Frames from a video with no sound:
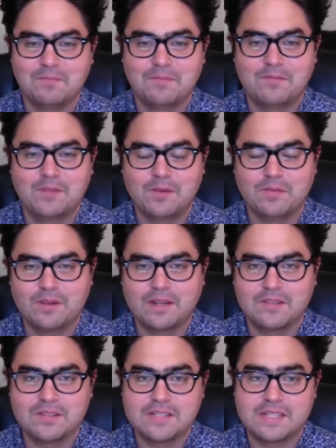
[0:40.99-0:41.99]
feel free to
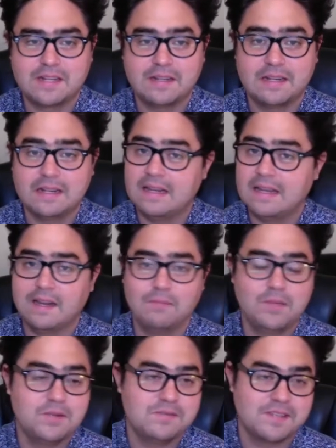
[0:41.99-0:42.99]
just send in any kind of
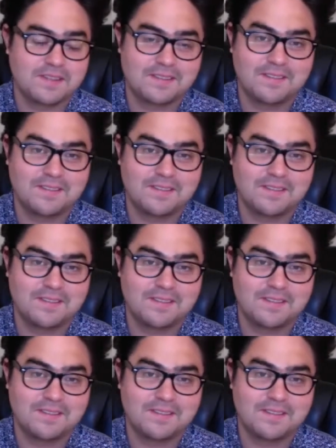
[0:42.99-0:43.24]
music.